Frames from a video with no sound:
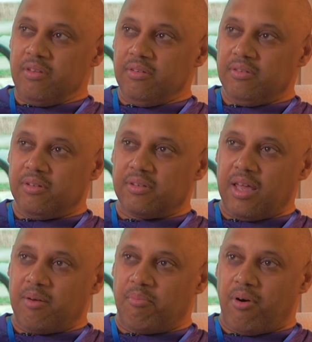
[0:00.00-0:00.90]
So it
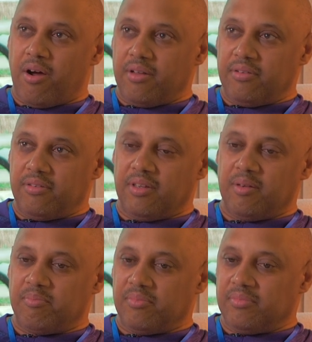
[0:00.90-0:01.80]
kind of broadens
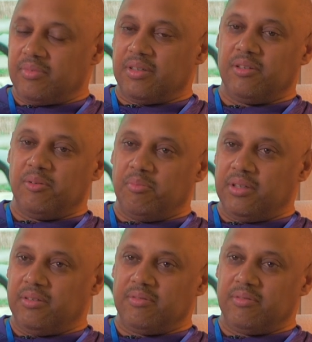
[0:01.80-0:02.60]
up a little bit